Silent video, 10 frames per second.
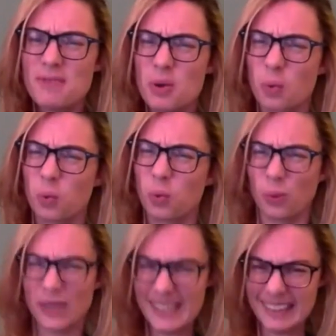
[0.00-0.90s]
a
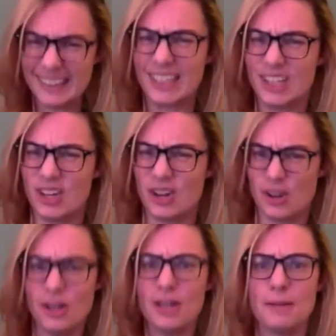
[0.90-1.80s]
really
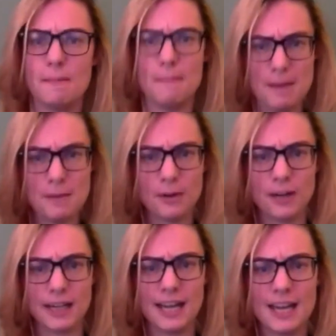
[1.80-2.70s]
good
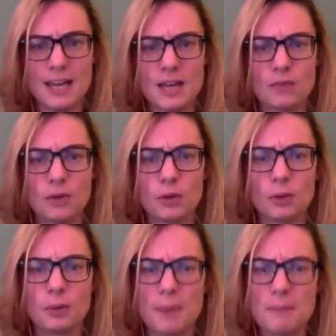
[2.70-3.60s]
memory for
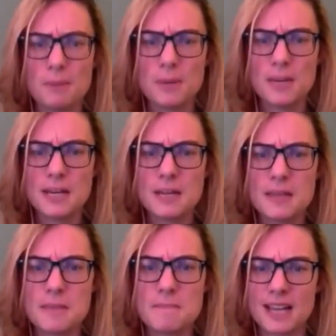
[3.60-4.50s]
remembering
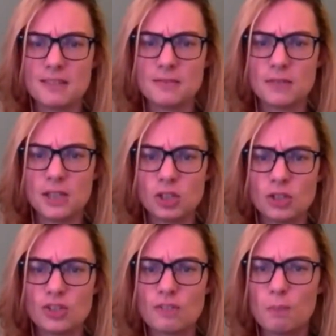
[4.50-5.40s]
the main
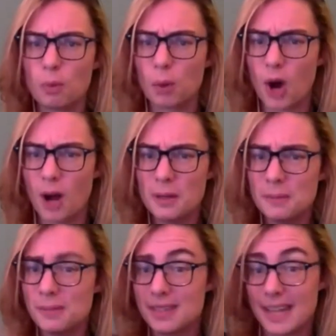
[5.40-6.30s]
features of both
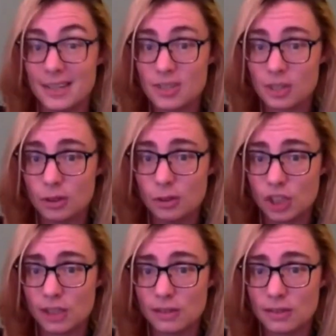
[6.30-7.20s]
problems and
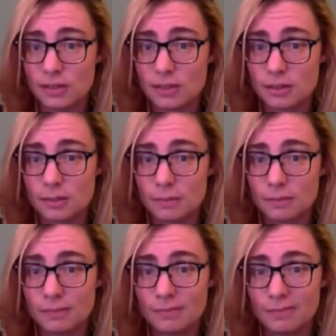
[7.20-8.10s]
solutions.
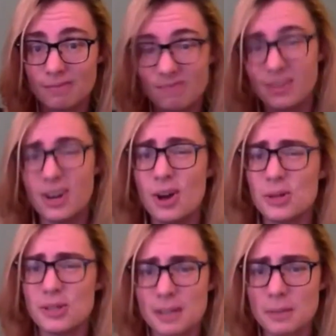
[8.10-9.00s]
They're
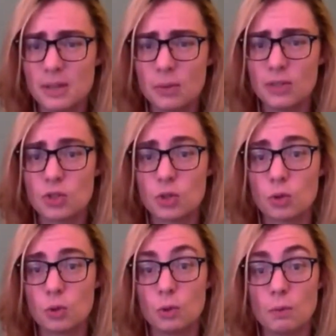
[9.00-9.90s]
also going to be the ones
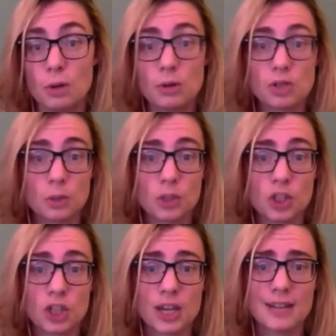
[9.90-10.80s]
who will most
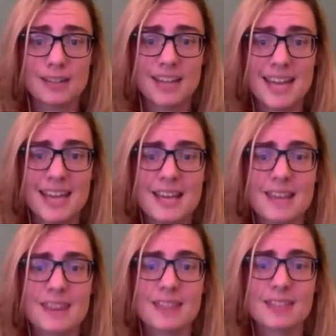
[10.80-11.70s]
appreciate
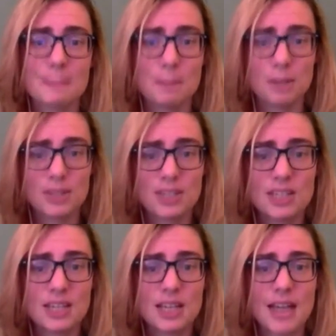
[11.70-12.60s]
the
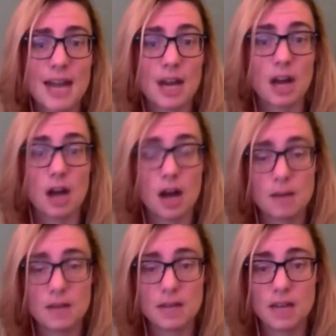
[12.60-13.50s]
simplicity and
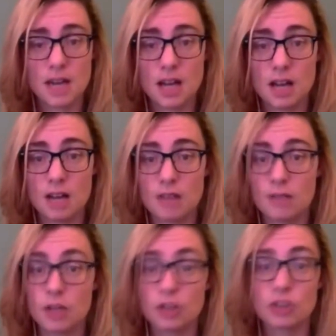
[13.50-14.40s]
economy
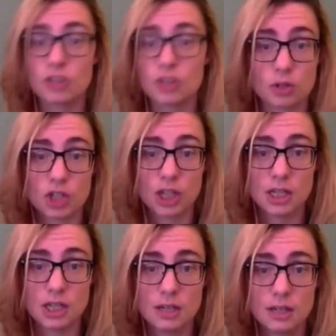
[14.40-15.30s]
of a good solution.